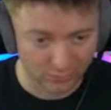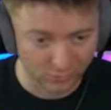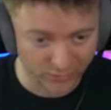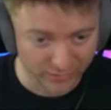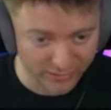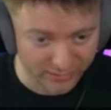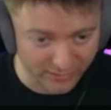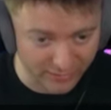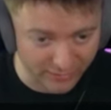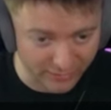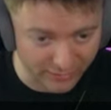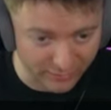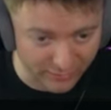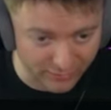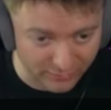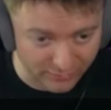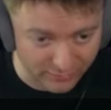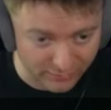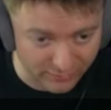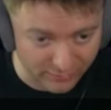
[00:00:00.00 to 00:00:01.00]
Queen
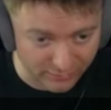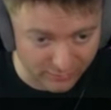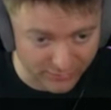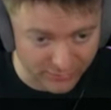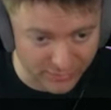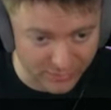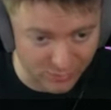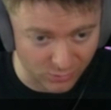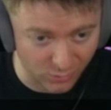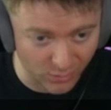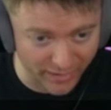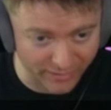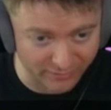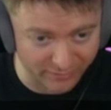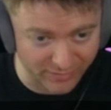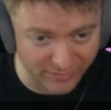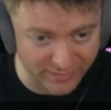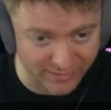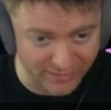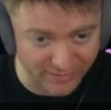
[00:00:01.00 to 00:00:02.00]
here looks quite
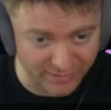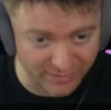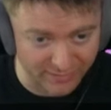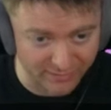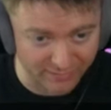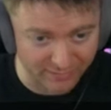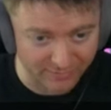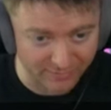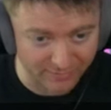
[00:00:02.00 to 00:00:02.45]
risky.